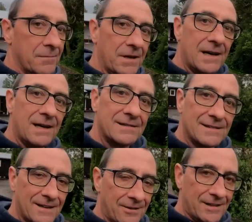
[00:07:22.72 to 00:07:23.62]
But yeah,
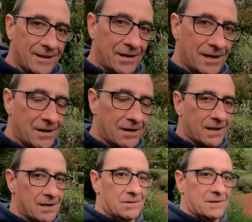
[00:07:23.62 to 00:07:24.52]
there we, there we are, let go.